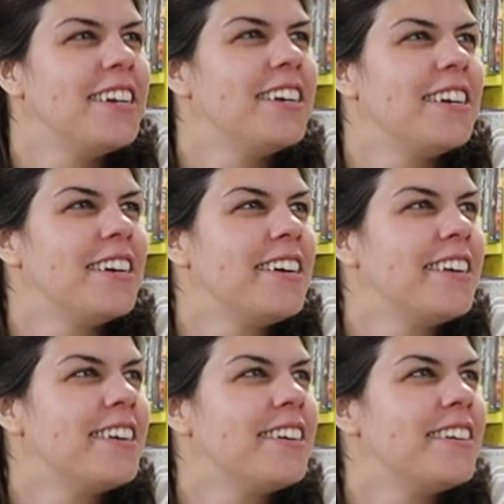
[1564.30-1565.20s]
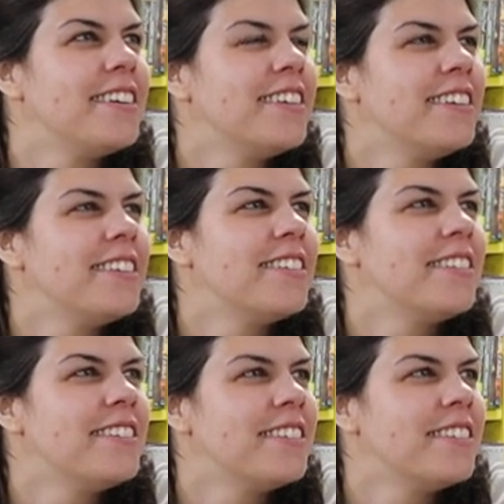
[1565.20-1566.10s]

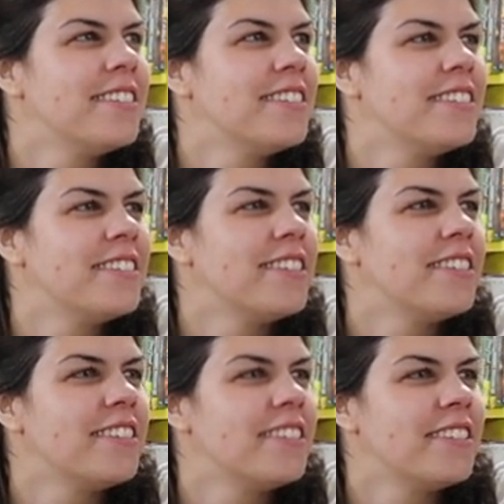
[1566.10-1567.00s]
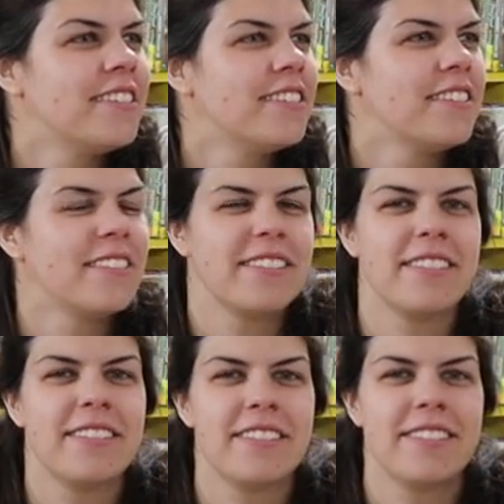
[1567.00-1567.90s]

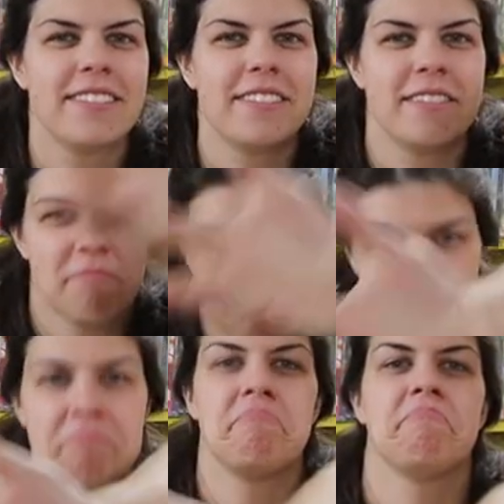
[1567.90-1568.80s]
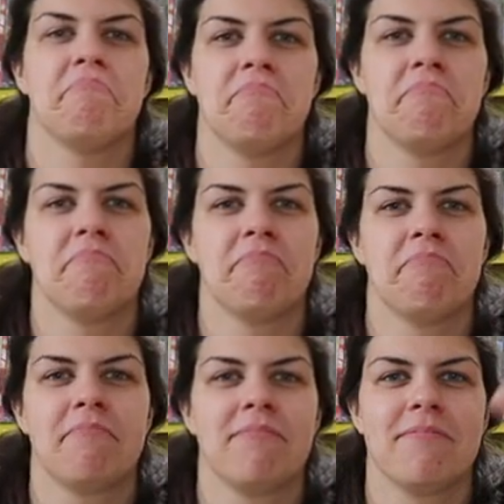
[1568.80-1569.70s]

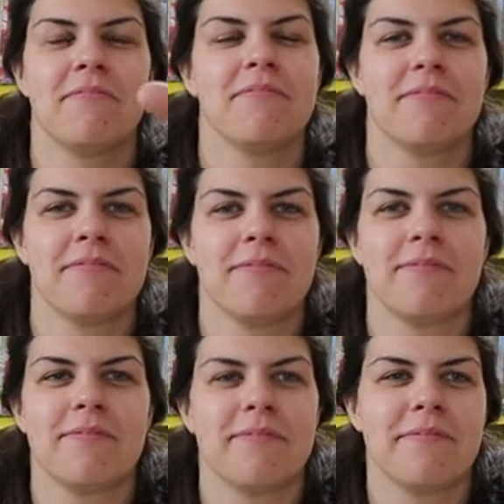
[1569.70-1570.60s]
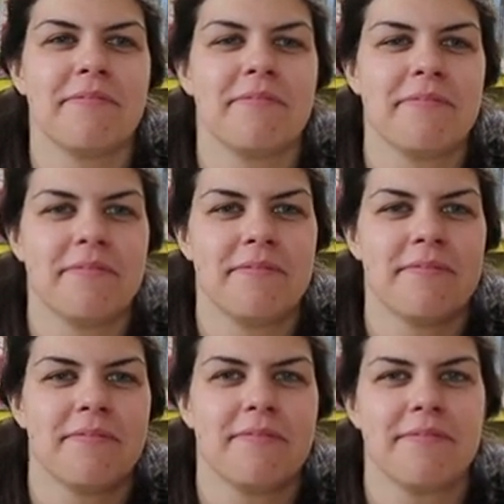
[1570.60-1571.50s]

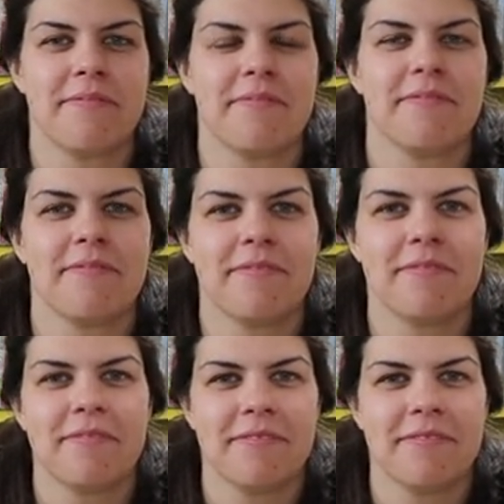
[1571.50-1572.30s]
(not speaking)